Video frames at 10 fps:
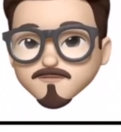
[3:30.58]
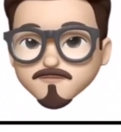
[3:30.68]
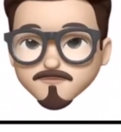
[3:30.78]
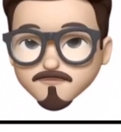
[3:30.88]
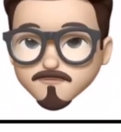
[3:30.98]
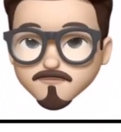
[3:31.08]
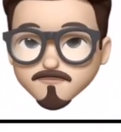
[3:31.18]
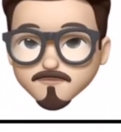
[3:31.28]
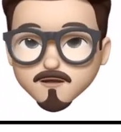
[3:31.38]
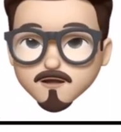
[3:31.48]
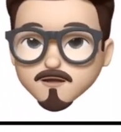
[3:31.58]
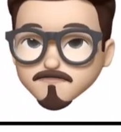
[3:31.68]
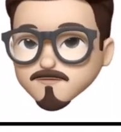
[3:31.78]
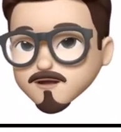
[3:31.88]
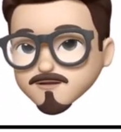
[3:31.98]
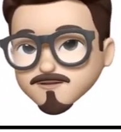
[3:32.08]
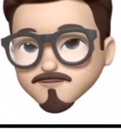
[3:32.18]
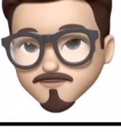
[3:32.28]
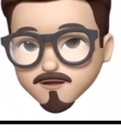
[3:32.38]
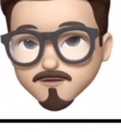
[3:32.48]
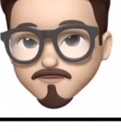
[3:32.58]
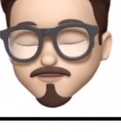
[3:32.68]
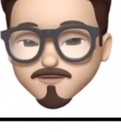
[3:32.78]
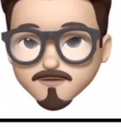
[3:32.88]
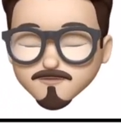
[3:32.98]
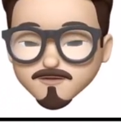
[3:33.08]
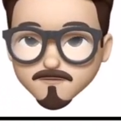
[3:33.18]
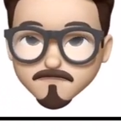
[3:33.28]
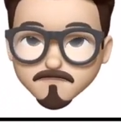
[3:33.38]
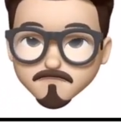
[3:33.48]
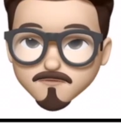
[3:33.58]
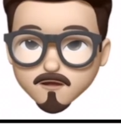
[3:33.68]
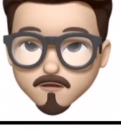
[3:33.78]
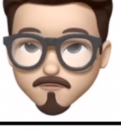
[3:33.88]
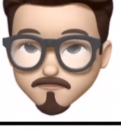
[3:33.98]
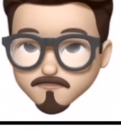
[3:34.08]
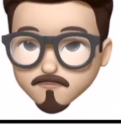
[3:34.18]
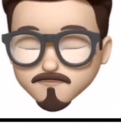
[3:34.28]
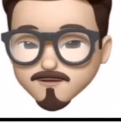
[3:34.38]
So Harry is dressed in this long robe,